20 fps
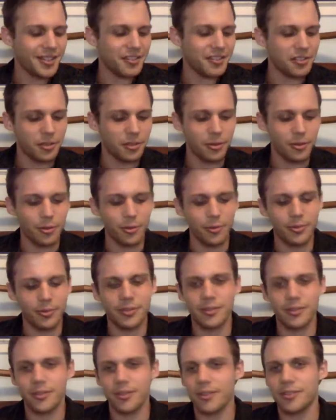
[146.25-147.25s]
So
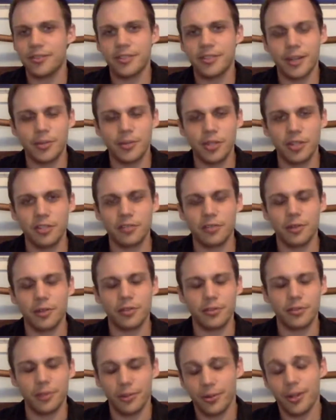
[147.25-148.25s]
time shares, for those
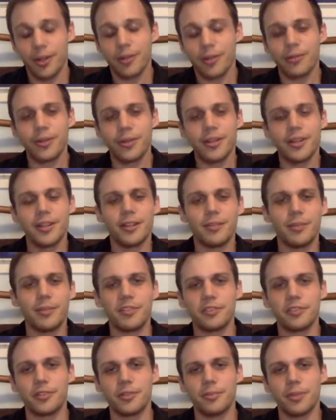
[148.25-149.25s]
who don't know,
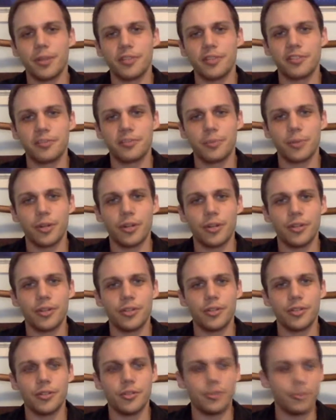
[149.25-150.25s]
basically places where
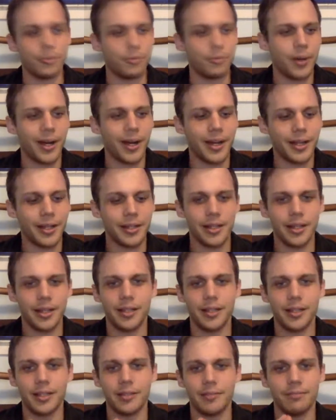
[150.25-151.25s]
you buy
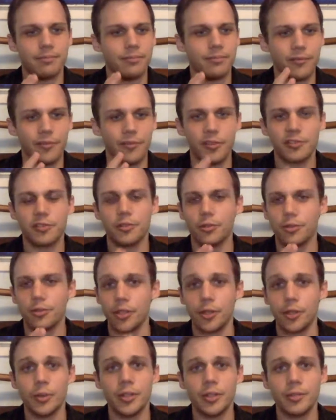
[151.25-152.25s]
a physical
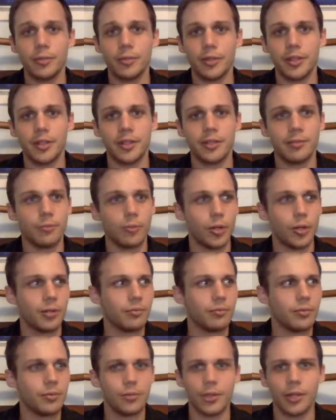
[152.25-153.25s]
unit within what
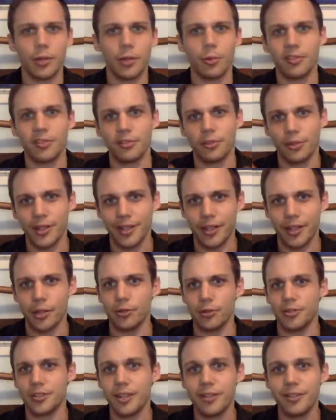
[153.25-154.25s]
would otherwise look like a
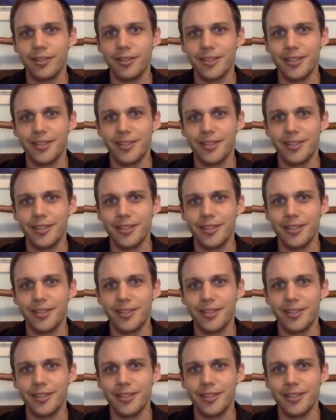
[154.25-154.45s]
hotel.